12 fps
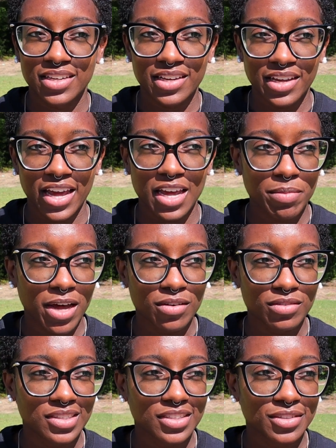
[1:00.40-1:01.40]
came
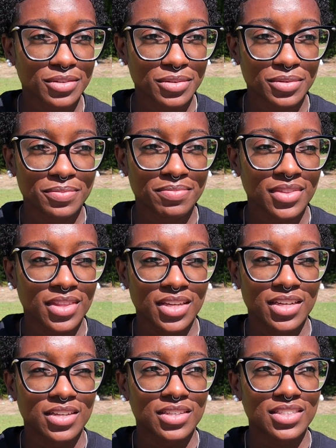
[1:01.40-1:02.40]
out to
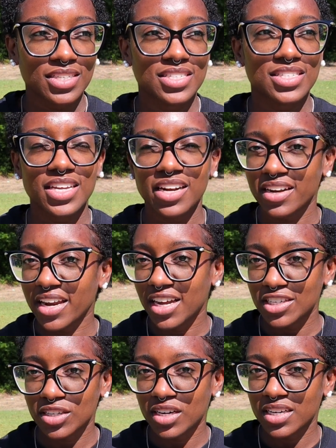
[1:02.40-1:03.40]
just sit in
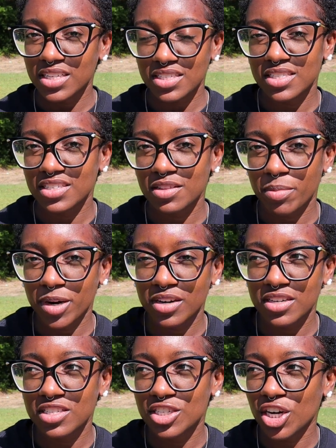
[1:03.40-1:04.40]
nature and listen to the
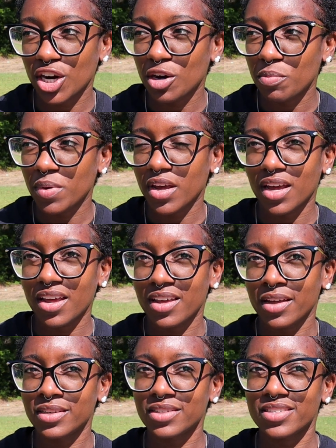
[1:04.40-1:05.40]
birds chirp
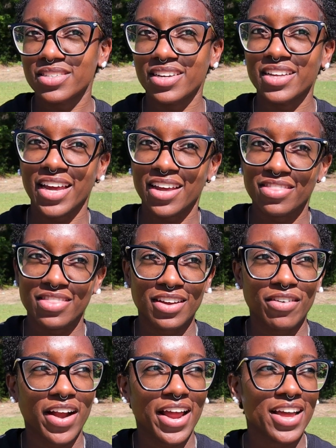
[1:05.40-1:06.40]
and just look at the
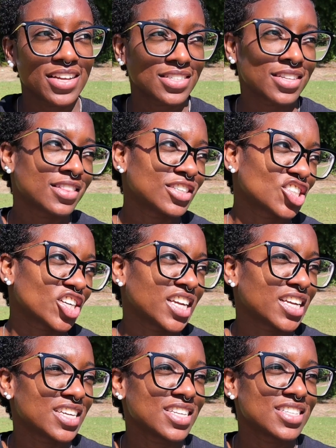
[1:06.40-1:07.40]
grass and the
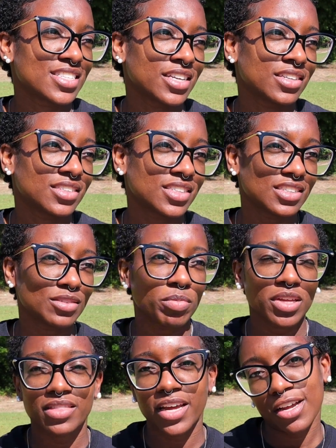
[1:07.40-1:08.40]
trees and just
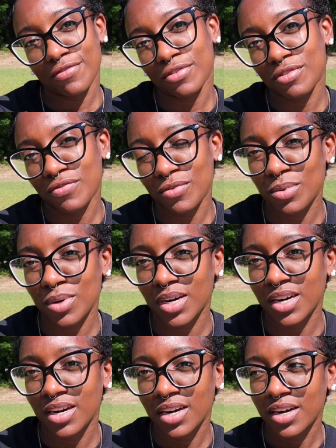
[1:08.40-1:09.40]
be thankful
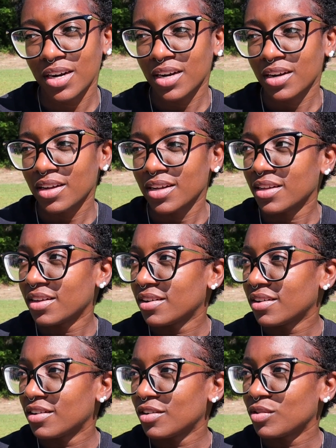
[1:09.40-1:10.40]
for
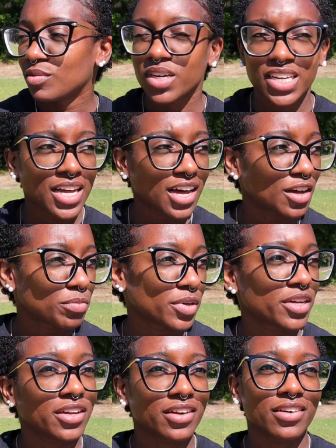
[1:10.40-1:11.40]
what God
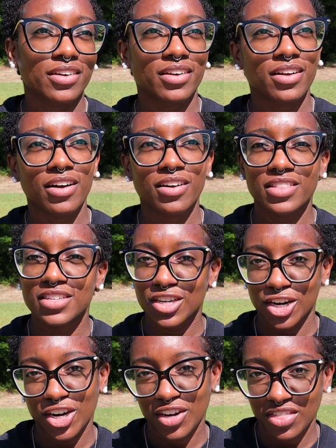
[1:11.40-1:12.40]
put here on this
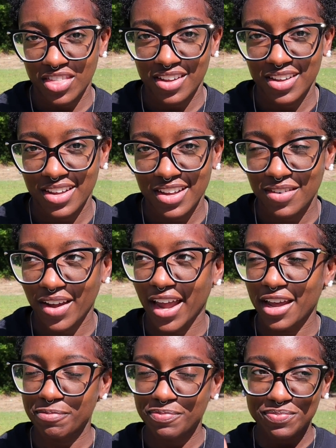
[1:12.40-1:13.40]
earth.
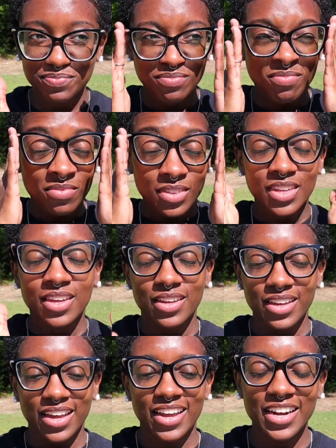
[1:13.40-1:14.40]
Okay.
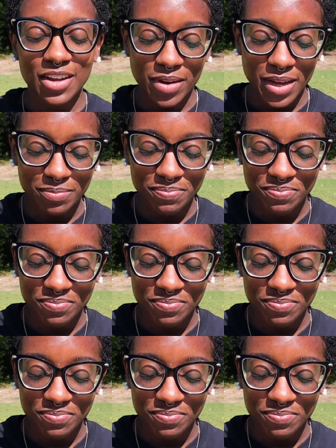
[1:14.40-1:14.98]
Anyway,